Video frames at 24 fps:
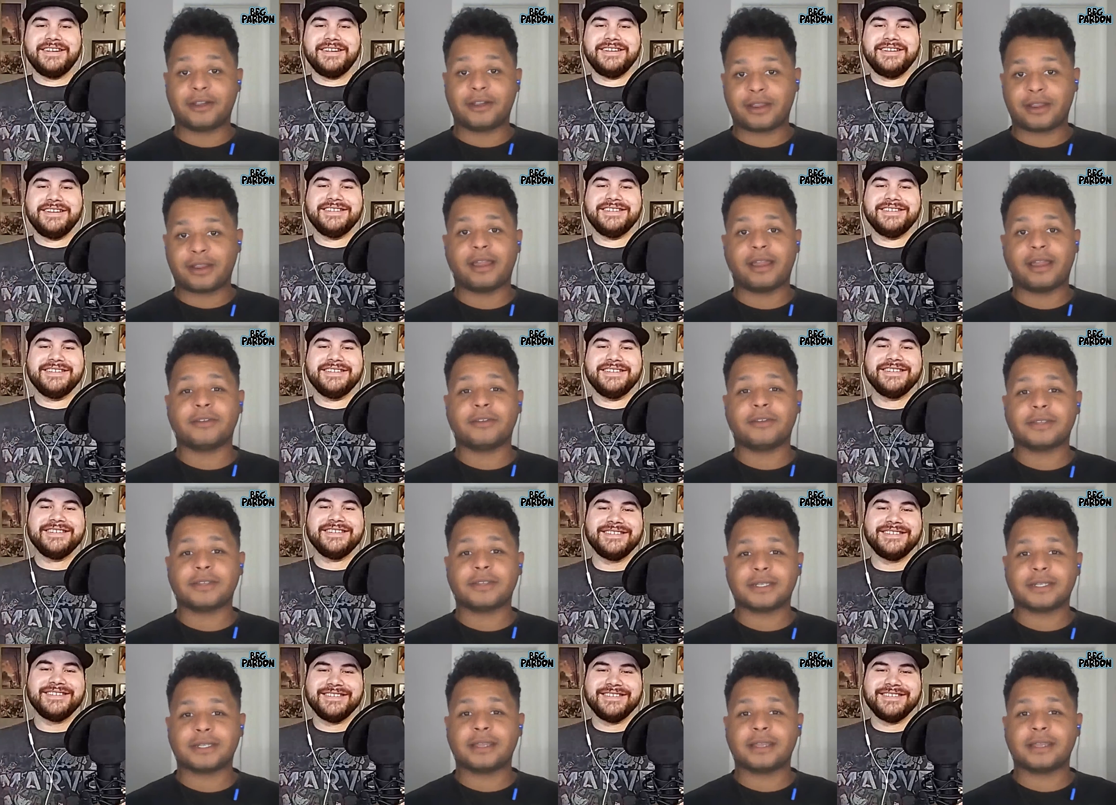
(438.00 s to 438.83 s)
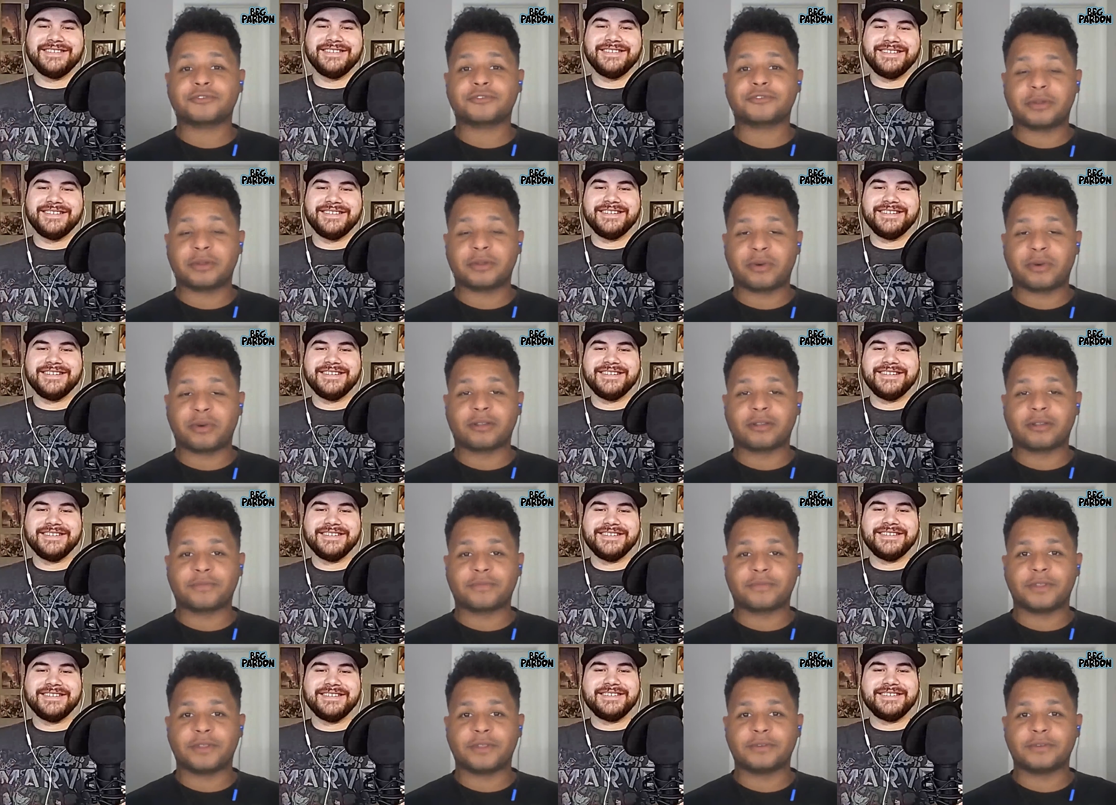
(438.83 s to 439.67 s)
Speaker 1: A dairy aisle is an ice
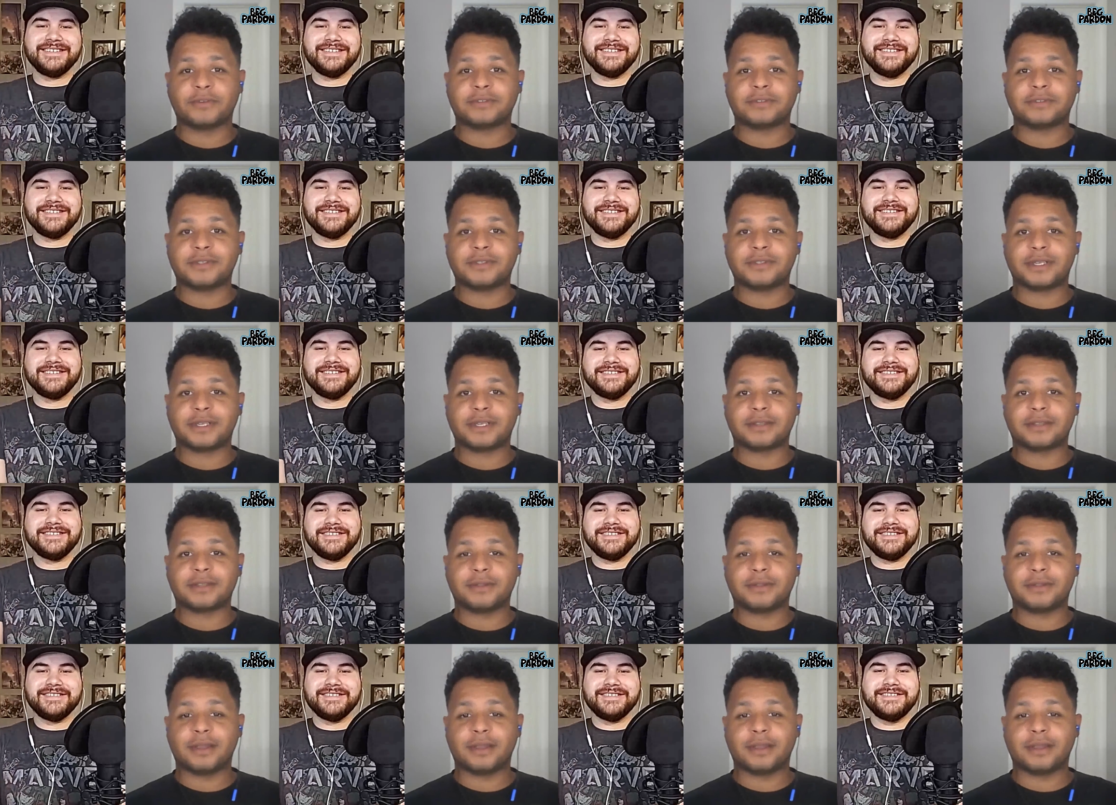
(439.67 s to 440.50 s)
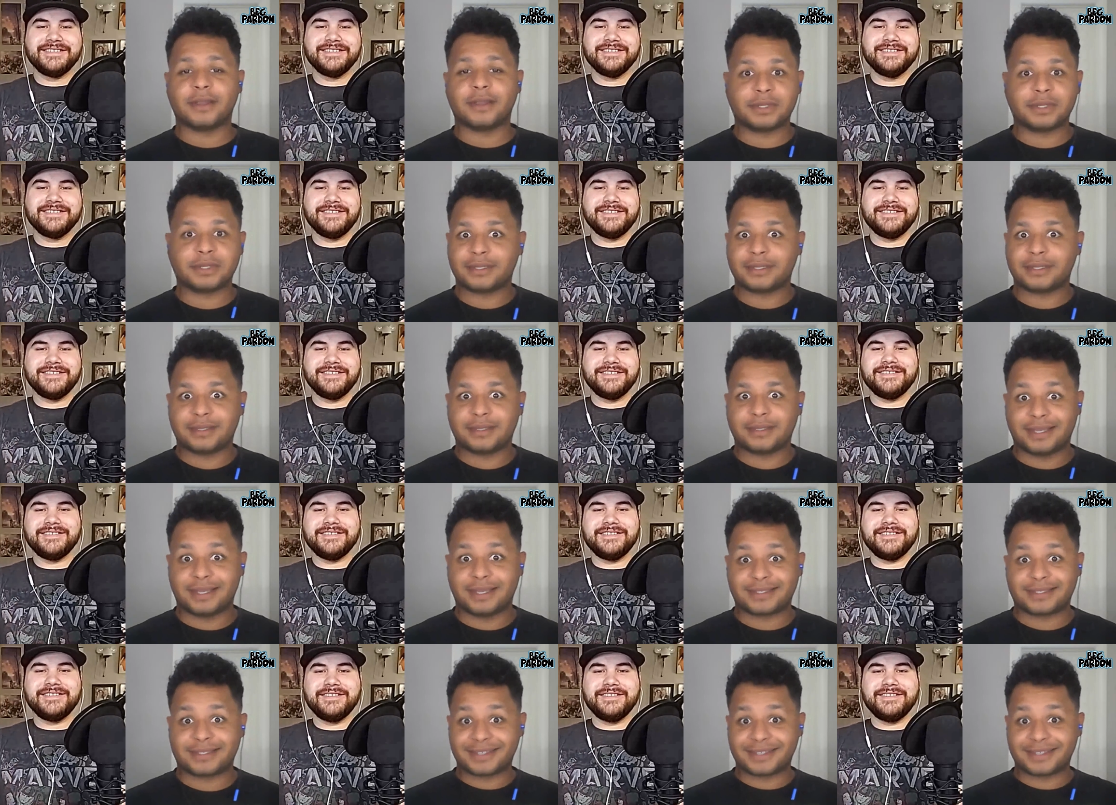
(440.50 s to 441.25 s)
cream parlor for those of you that don't know, but